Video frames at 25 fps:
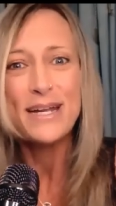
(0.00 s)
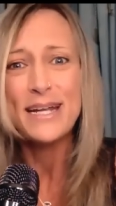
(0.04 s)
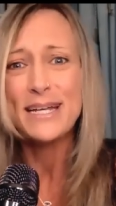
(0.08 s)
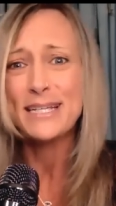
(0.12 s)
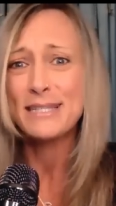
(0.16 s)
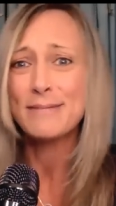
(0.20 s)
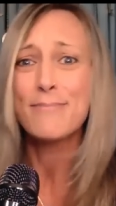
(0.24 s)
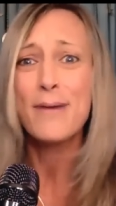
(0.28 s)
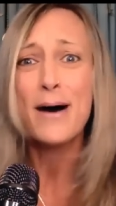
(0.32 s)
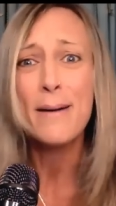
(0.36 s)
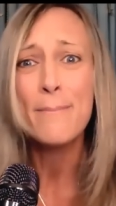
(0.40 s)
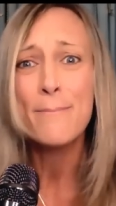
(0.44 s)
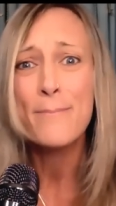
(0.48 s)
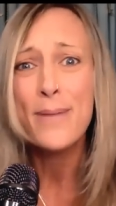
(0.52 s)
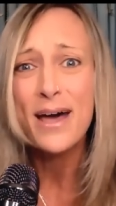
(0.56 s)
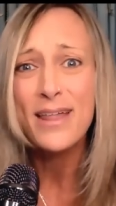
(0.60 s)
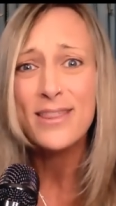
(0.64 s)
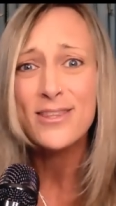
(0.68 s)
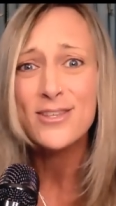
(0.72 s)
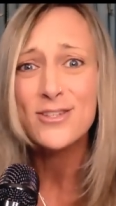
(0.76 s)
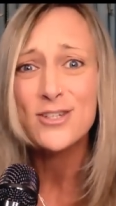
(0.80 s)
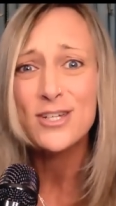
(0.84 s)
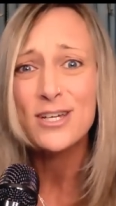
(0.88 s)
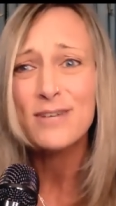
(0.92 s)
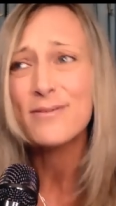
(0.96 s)
But his mom
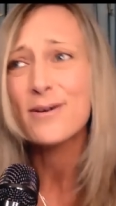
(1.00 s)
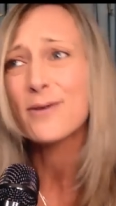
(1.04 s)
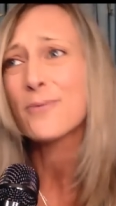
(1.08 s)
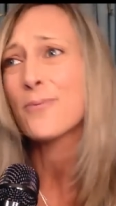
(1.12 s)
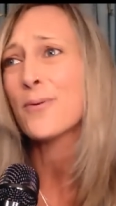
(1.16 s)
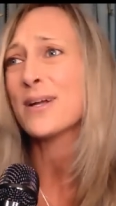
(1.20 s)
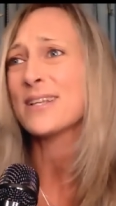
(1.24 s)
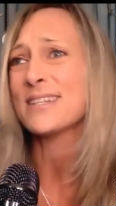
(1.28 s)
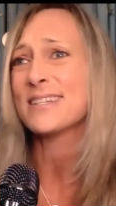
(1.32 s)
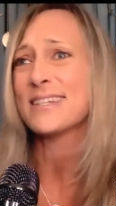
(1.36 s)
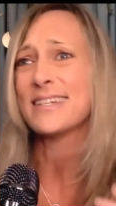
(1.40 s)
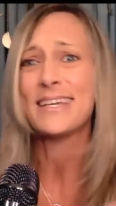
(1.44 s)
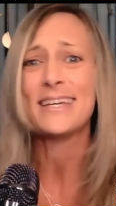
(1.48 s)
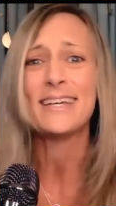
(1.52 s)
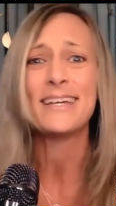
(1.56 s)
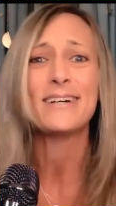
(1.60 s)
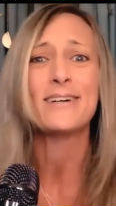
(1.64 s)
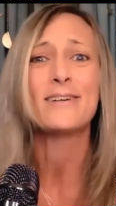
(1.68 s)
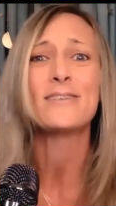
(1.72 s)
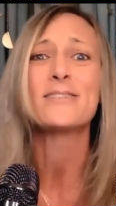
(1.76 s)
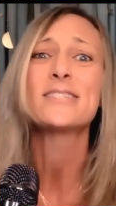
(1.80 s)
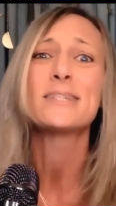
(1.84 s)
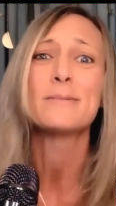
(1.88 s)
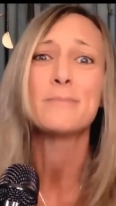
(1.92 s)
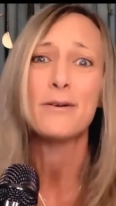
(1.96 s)
Bathsheba went and
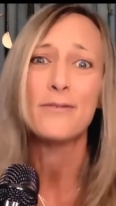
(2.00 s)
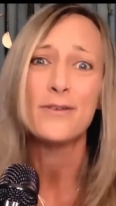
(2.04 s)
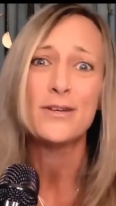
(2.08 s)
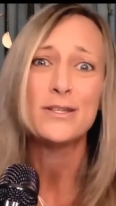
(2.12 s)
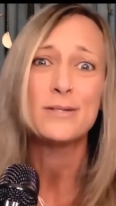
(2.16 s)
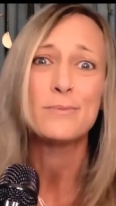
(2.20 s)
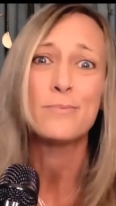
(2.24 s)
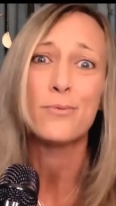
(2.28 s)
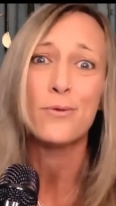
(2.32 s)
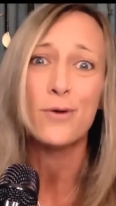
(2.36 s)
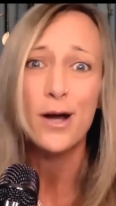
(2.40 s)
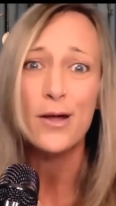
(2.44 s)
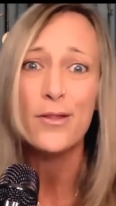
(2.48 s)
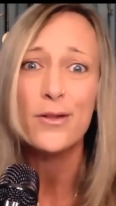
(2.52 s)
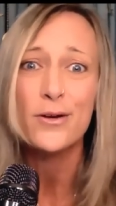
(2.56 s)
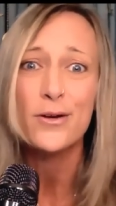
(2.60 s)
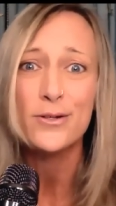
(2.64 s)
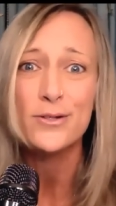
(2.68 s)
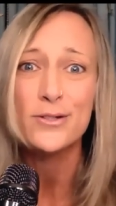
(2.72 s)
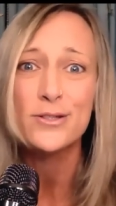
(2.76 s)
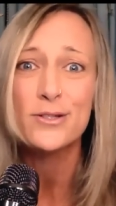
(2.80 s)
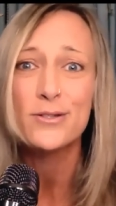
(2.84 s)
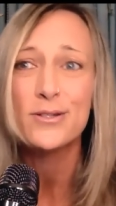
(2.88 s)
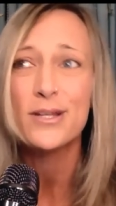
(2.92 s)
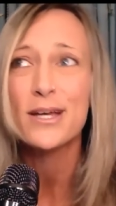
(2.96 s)
killed some of his
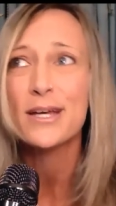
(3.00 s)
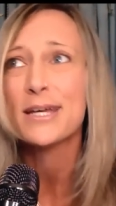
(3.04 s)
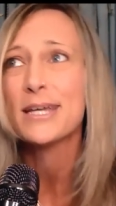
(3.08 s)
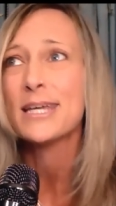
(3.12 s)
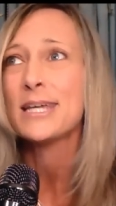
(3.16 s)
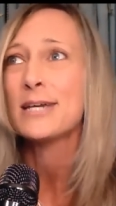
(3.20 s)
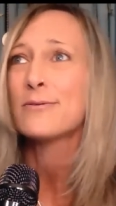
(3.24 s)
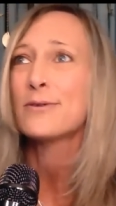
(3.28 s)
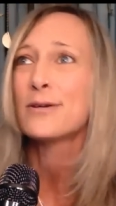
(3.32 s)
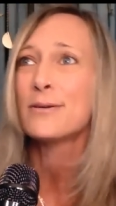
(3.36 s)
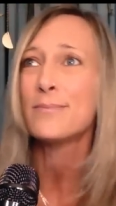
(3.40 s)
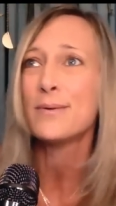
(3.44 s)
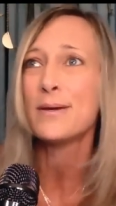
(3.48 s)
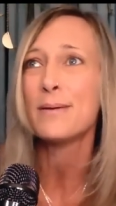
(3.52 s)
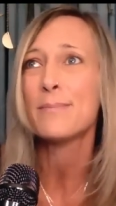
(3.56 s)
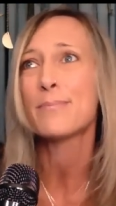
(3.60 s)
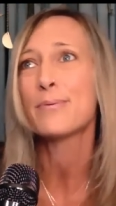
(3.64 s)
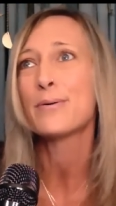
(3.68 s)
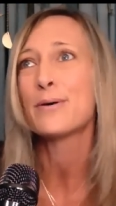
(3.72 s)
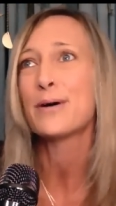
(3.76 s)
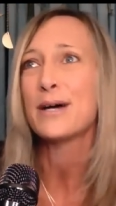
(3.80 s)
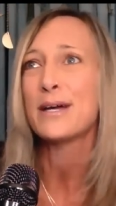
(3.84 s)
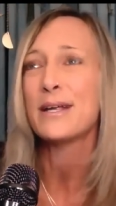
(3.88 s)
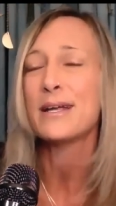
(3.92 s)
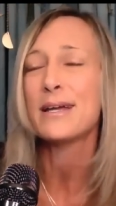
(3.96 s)
brothers so that he would be
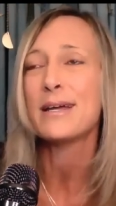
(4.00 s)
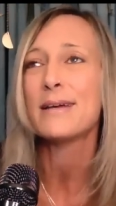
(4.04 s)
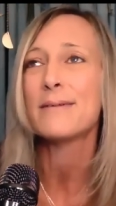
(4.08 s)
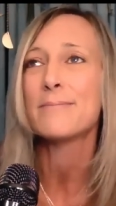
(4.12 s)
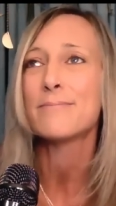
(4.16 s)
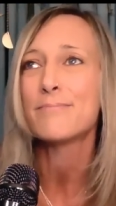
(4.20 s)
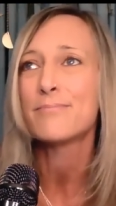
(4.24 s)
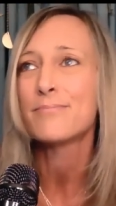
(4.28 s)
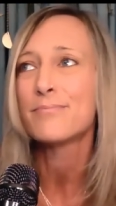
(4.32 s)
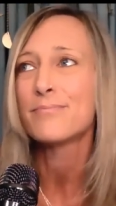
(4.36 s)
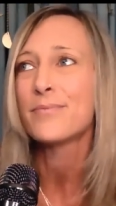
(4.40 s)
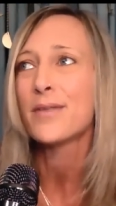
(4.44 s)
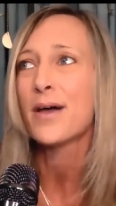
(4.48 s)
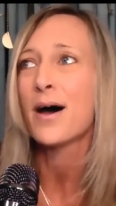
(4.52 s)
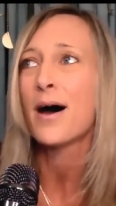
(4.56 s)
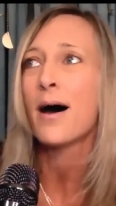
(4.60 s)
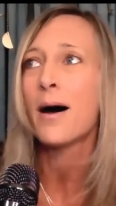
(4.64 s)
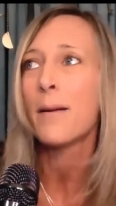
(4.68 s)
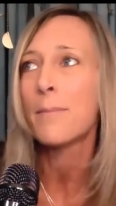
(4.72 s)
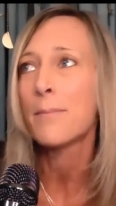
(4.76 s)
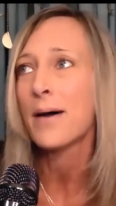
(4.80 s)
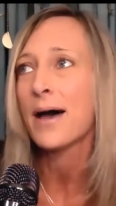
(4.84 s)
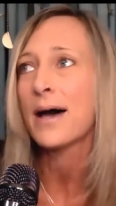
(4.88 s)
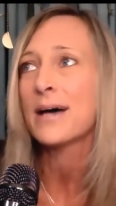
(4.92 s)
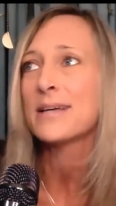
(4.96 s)
put
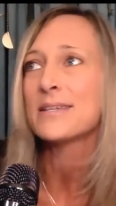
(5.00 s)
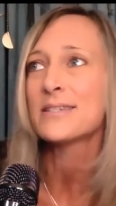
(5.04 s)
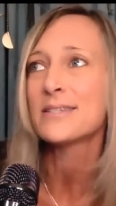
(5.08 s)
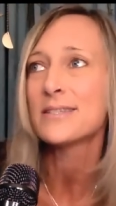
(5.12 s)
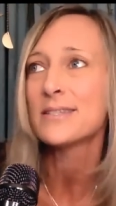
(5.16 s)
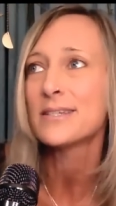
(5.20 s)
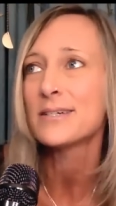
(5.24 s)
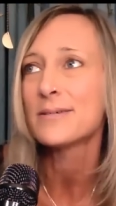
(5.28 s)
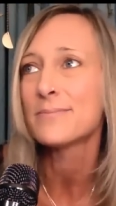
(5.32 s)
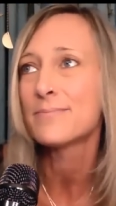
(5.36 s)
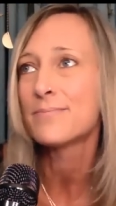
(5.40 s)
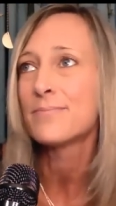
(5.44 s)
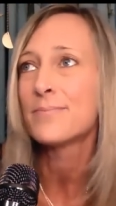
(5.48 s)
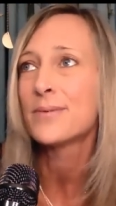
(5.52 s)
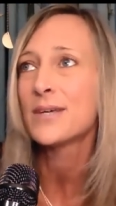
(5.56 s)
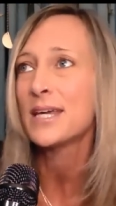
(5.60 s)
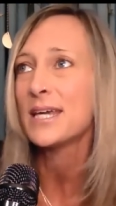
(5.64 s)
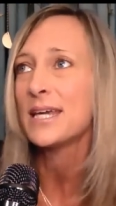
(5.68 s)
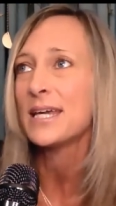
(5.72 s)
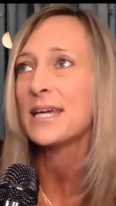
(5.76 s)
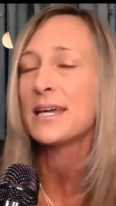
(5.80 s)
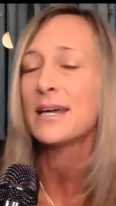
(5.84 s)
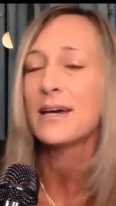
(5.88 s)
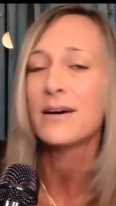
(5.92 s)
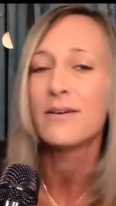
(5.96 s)
up as the
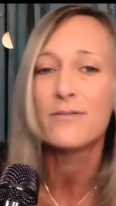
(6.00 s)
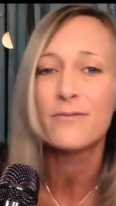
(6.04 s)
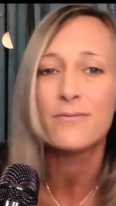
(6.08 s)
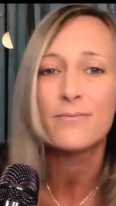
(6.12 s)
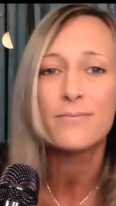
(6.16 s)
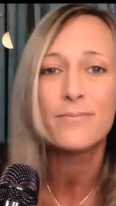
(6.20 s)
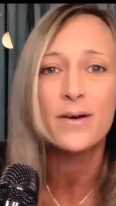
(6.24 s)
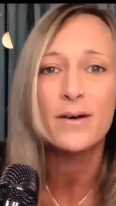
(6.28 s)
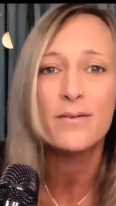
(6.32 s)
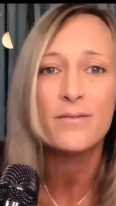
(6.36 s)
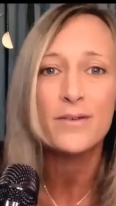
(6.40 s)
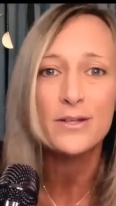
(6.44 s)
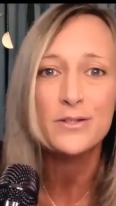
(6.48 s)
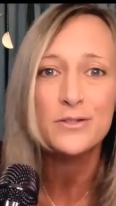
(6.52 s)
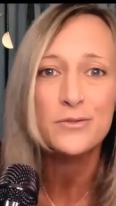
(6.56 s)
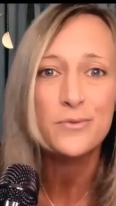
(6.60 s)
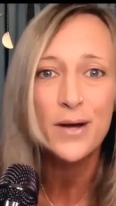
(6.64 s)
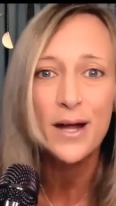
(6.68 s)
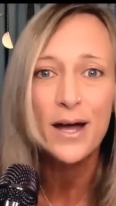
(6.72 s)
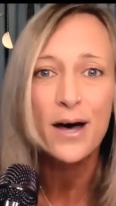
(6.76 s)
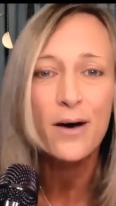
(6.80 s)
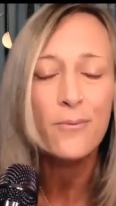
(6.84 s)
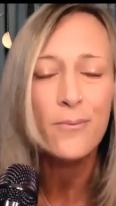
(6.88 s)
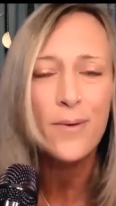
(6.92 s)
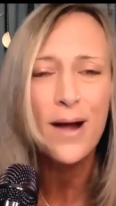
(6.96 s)
king of, of
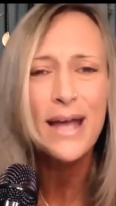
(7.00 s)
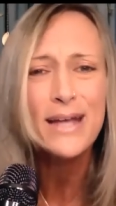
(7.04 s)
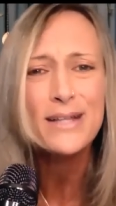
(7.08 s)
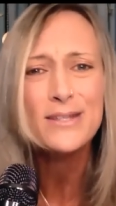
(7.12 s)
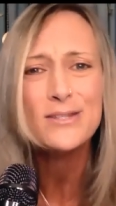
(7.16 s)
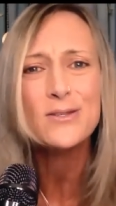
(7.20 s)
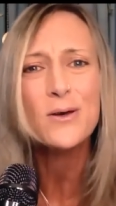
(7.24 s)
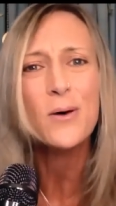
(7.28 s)
Israel, right?